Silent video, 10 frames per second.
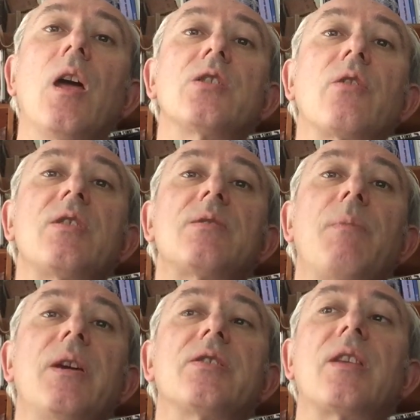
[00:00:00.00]
So this
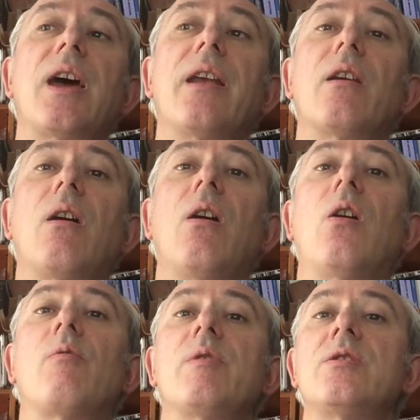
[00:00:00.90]
means that
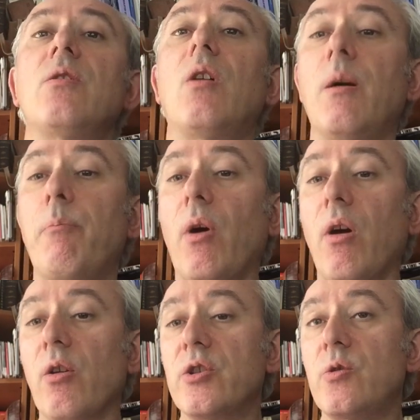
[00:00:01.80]
R is not a
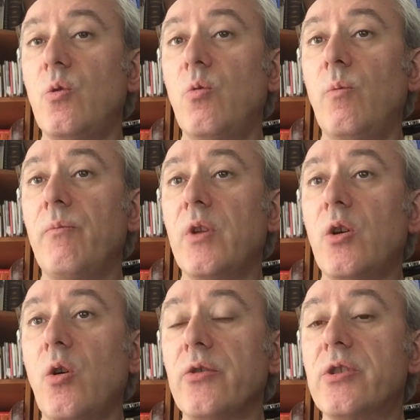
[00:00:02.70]
biological
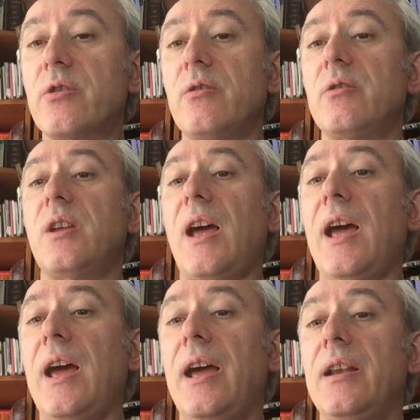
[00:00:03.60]
constant,
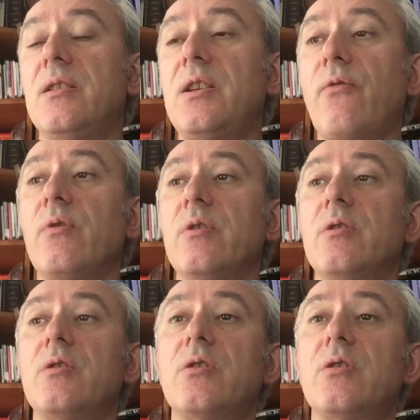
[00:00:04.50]
and different